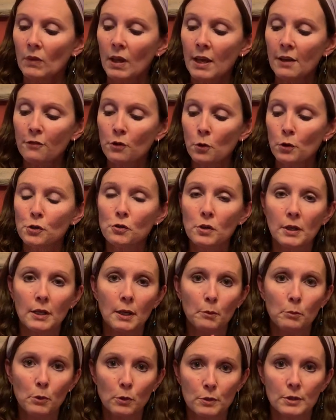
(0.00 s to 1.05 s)
If you're
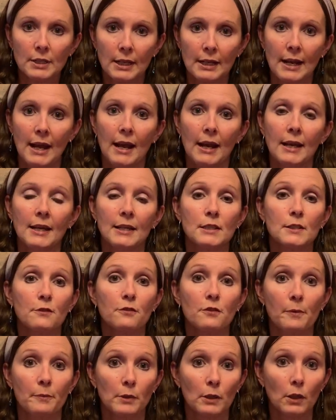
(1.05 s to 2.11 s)
drinking Muscadet, it's
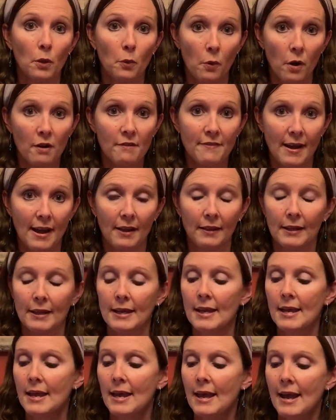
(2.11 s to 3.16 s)
from the Loire
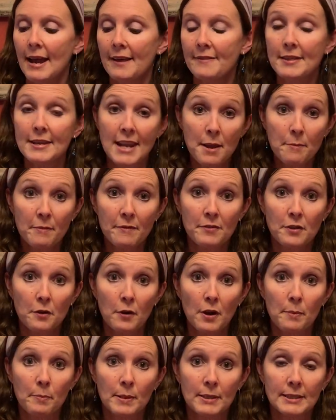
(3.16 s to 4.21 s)
Valley, and the name of the
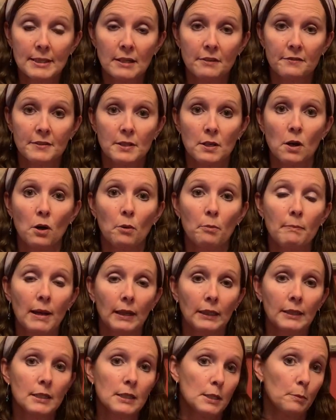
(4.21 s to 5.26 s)
grape itself is called
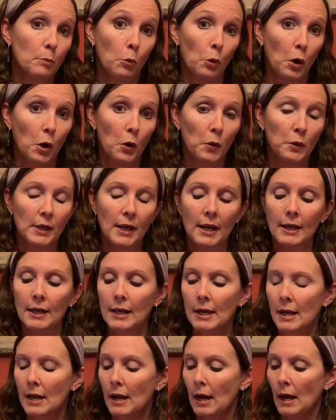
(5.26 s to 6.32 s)
Melon De Bourgogne.